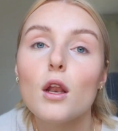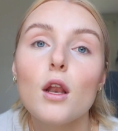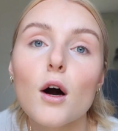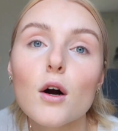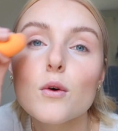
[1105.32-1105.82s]

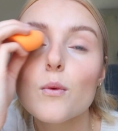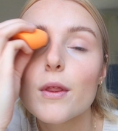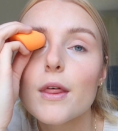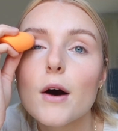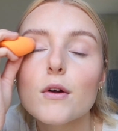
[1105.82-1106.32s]
look
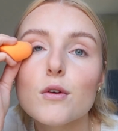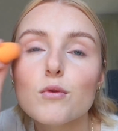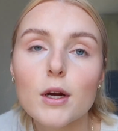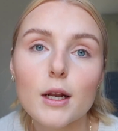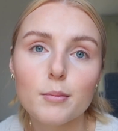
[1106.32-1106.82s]
without it
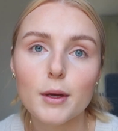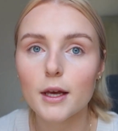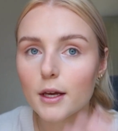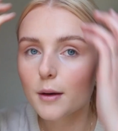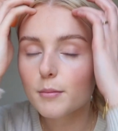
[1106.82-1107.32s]
really
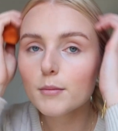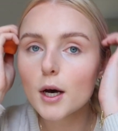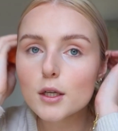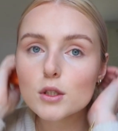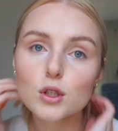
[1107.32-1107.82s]
being
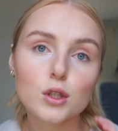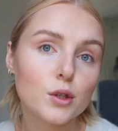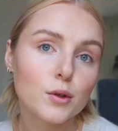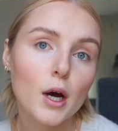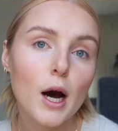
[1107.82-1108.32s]
much.
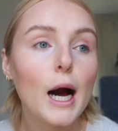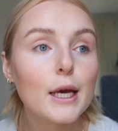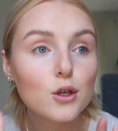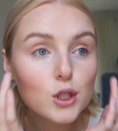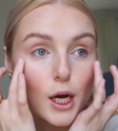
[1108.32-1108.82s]
I
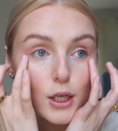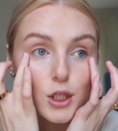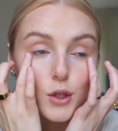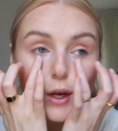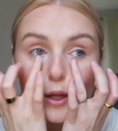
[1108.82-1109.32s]
usually
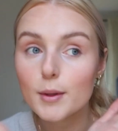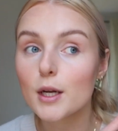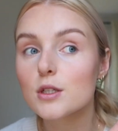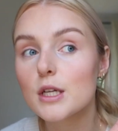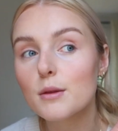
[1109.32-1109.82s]
actually do a little bit
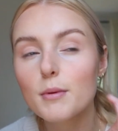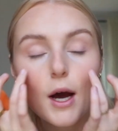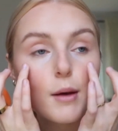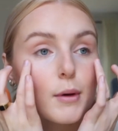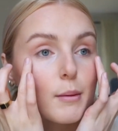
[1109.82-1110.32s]
underneath
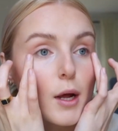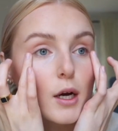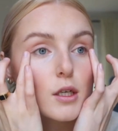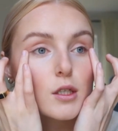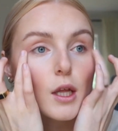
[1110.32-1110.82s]
my eye, but I'm not
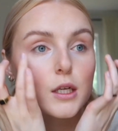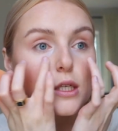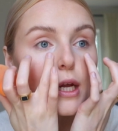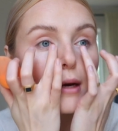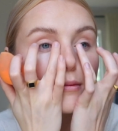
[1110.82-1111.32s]
going to do that
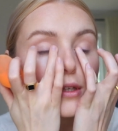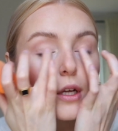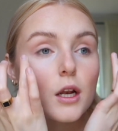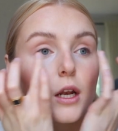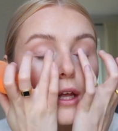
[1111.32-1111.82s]
today. I'm just
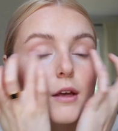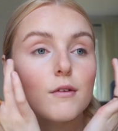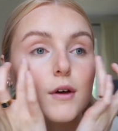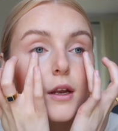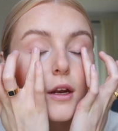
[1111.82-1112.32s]
going to
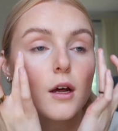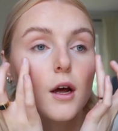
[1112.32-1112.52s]
leave it